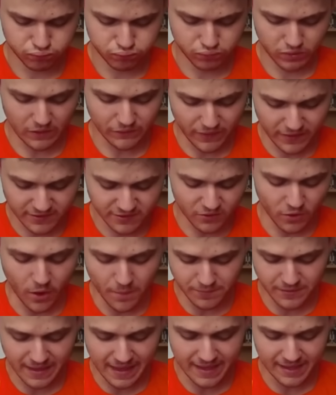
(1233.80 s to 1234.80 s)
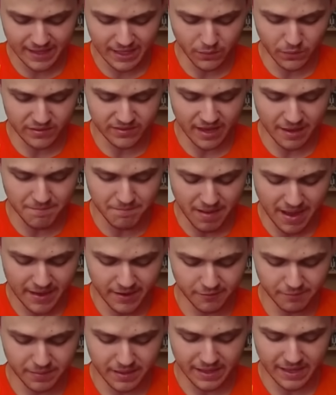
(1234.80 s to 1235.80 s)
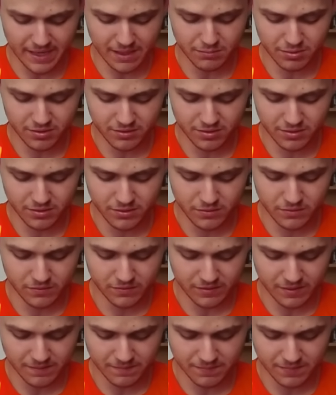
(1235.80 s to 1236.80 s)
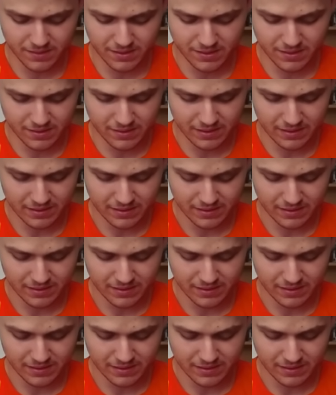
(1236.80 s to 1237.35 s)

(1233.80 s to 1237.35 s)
If I stopped that Ewis, I might have been able to do something.